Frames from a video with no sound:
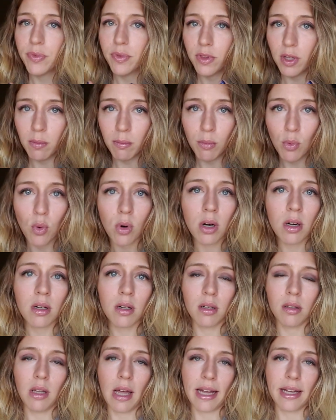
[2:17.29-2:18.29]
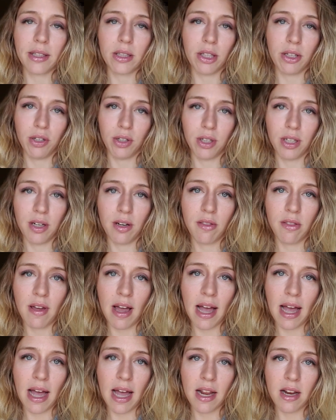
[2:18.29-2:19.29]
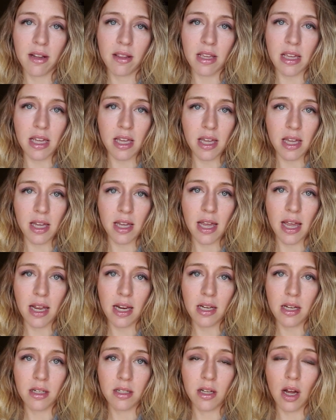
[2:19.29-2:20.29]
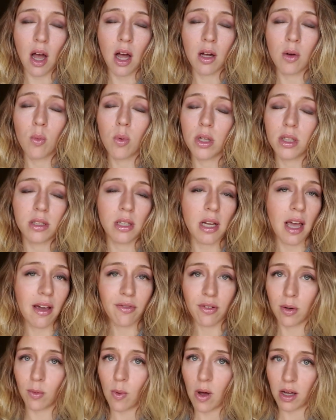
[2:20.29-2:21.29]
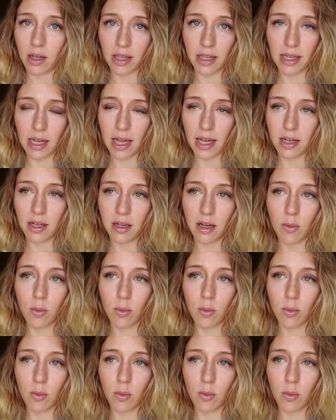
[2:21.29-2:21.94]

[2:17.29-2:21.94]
the more likelihood that the dog will never walk again,